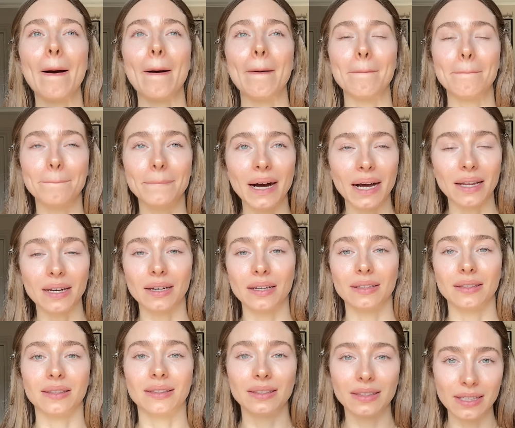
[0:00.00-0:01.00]
But
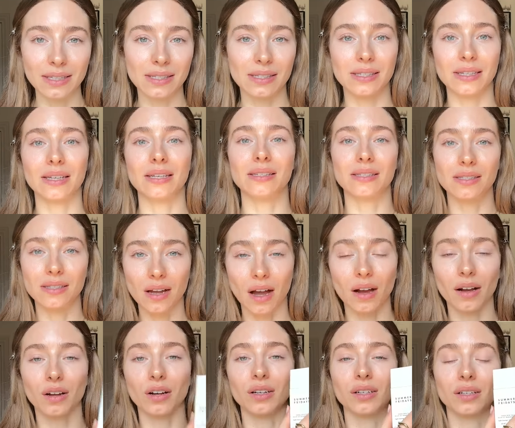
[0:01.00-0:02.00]
this is
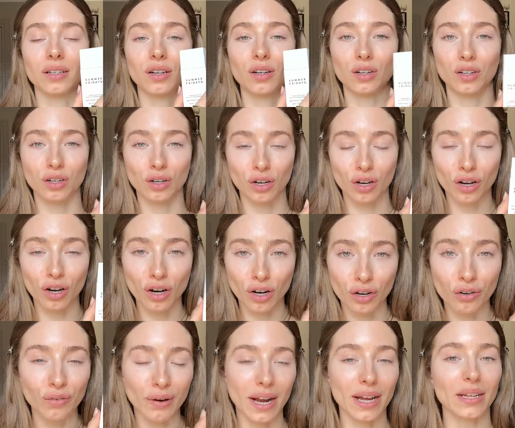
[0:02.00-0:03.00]
not gonna
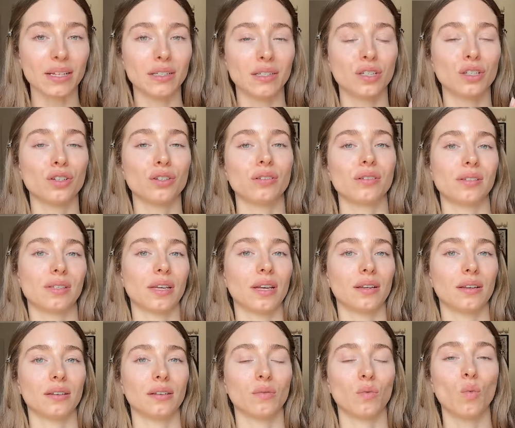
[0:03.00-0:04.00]
correct your
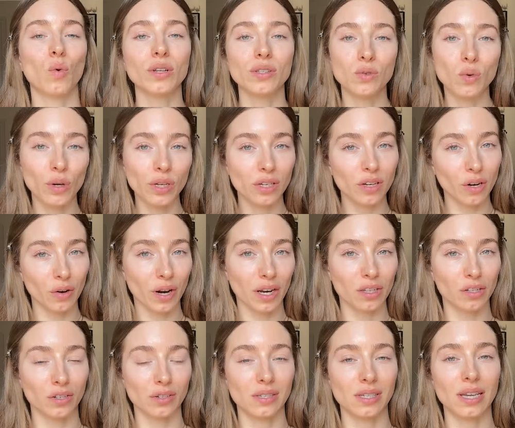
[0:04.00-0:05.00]
skin. What's going to
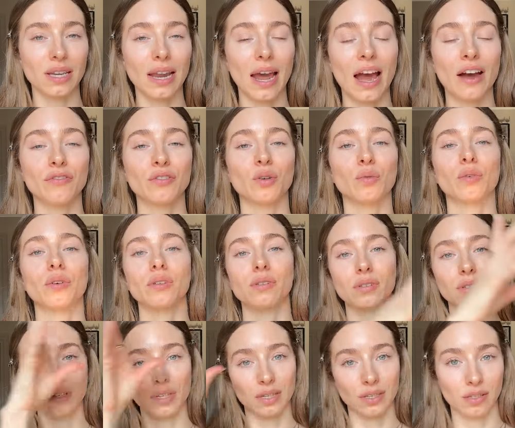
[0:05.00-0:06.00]
correct your skin
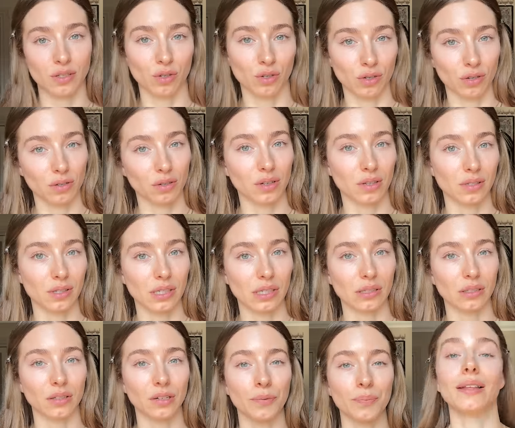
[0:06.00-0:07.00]
afterwards is your
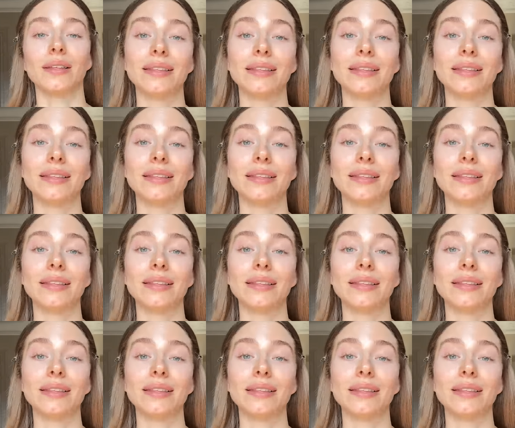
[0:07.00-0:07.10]
concealer.